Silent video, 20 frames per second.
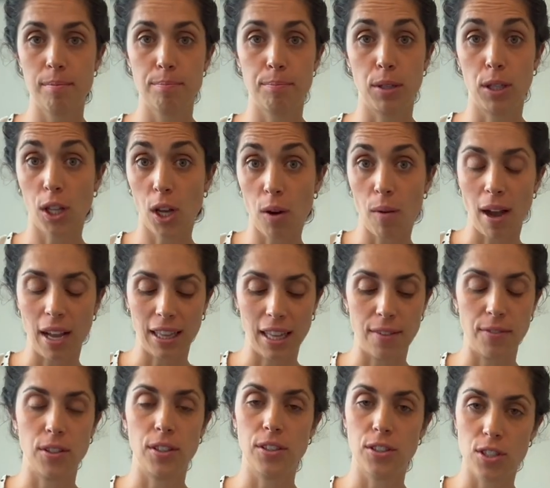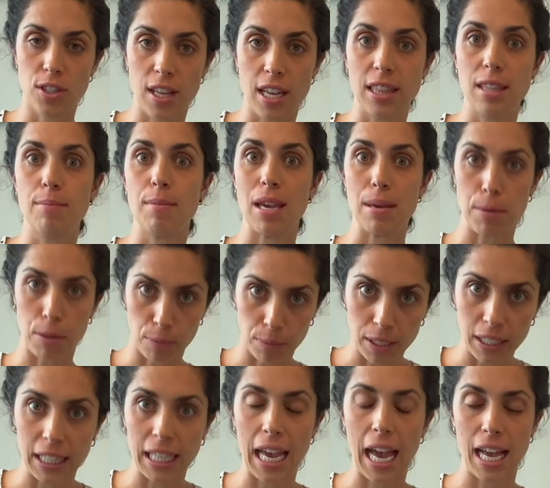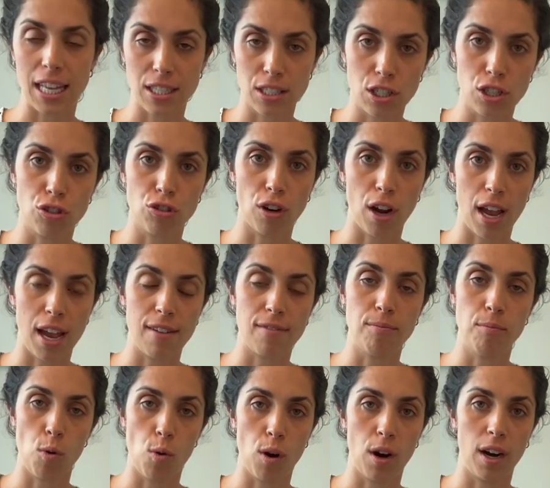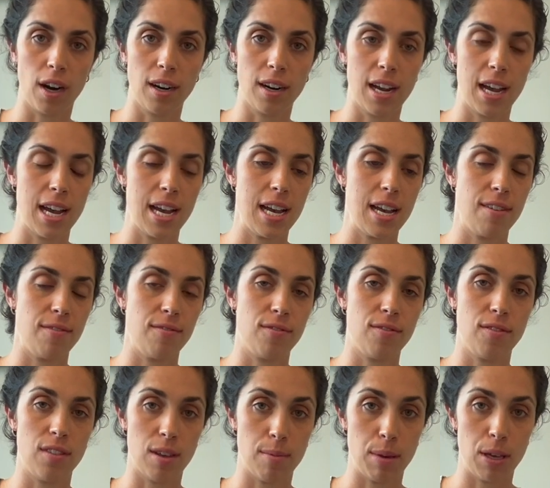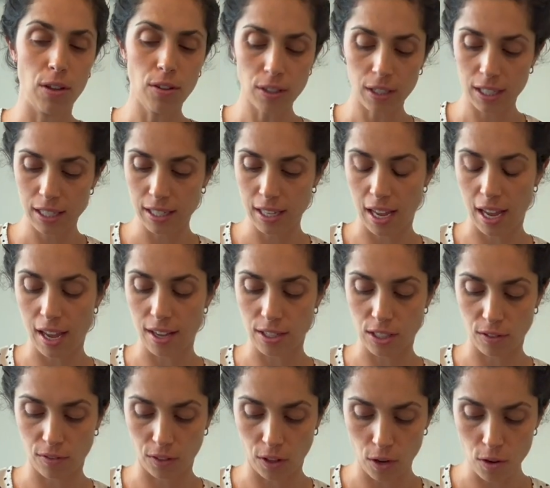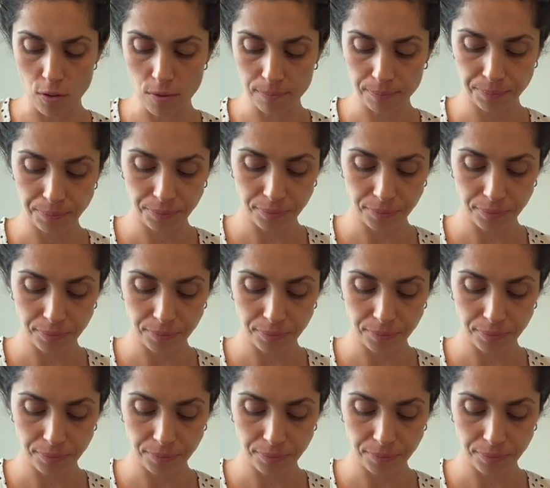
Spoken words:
below eye level so that the baby really has to drive more of the milk to flow.